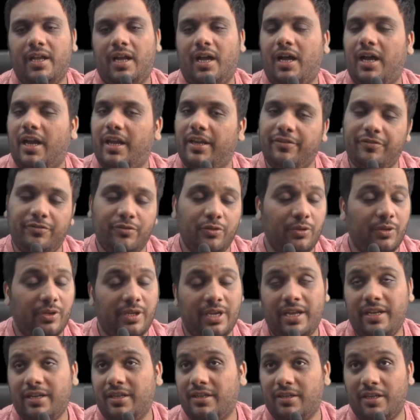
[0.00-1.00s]

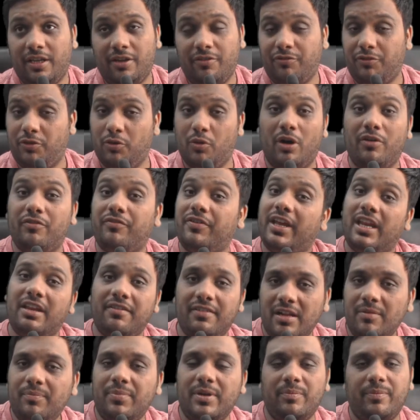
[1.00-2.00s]
If you are very
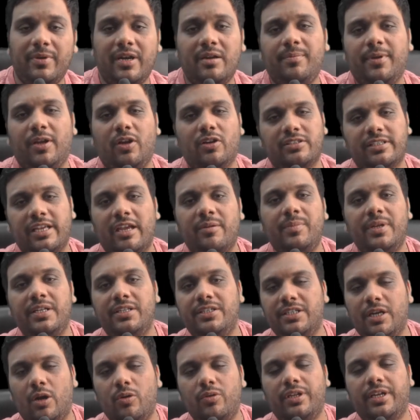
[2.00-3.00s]
well prepared, because I've
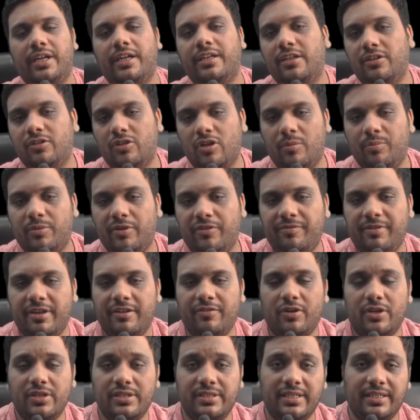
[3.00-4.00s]
been shouting at the top of
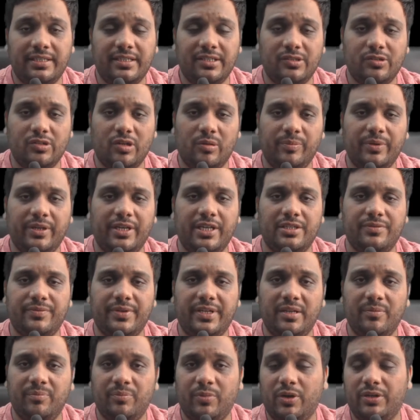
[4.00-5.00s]
my voice that this topic is
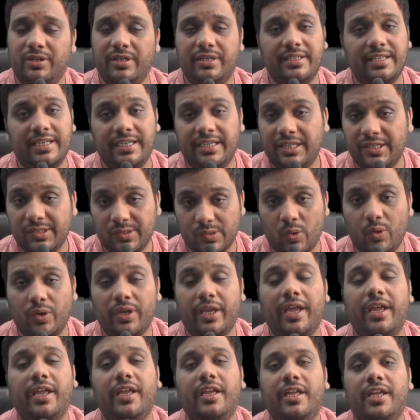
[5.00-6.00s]
very important, then it is
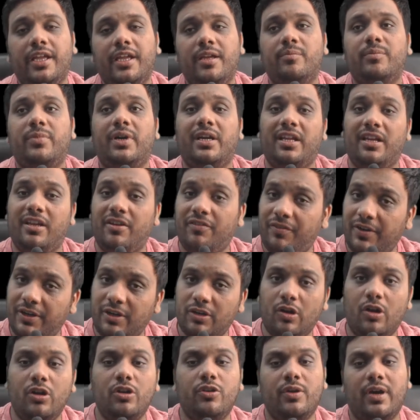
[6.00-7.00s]
okay. But if
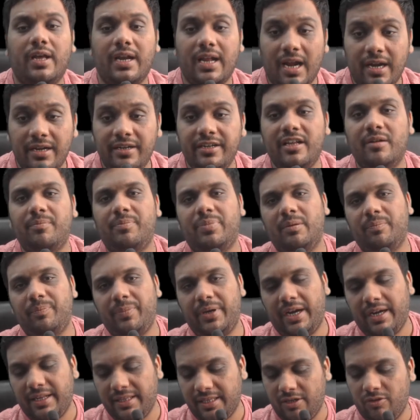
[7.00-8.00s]
at all you are under
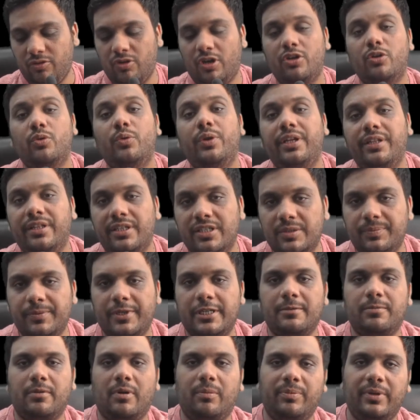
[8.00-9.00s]
prepared, then you are doing this
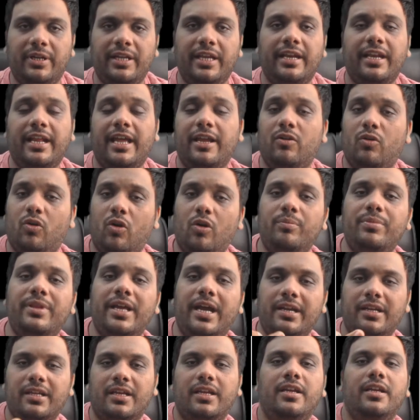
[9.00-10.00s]
much properly, and I hope
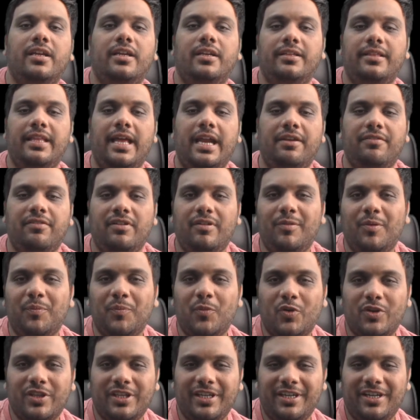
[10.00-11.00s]
that that will be
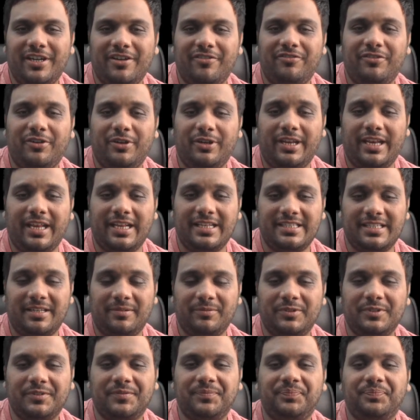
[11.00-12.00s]
more than enough for your
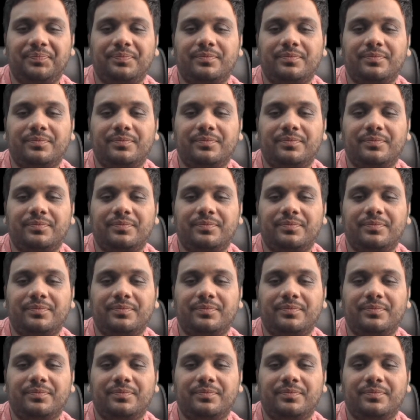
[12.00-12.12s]
exams.